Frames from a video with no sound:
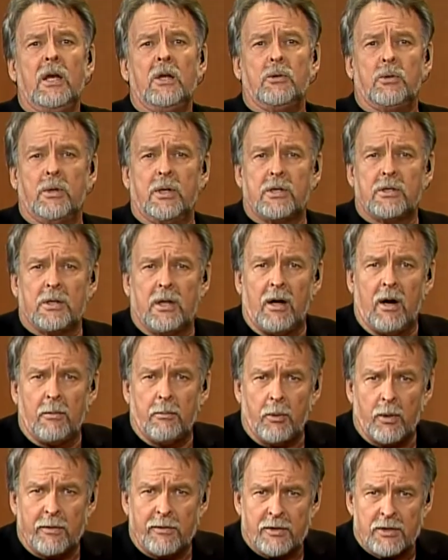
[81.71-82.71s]
Traditionally, our
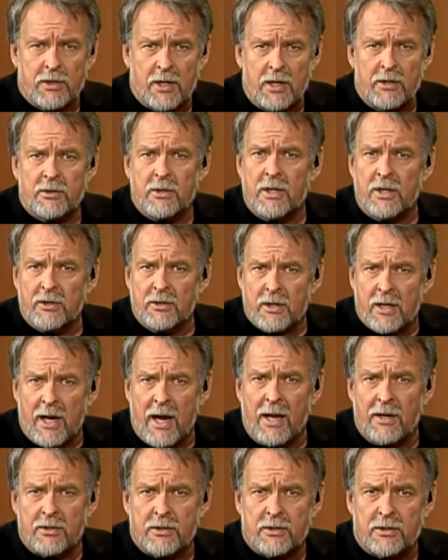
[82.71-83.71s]
Board of Education is
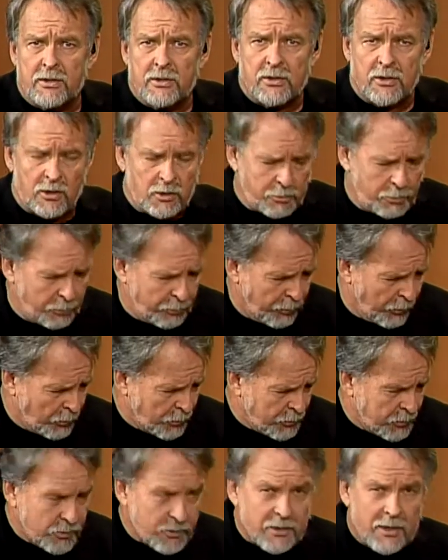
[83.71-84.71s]
against such
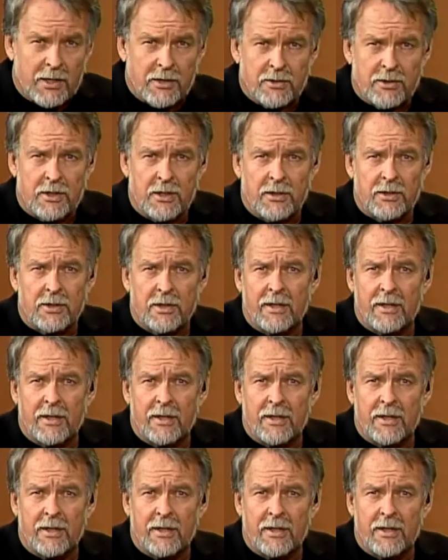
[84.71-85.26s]
proposals as this,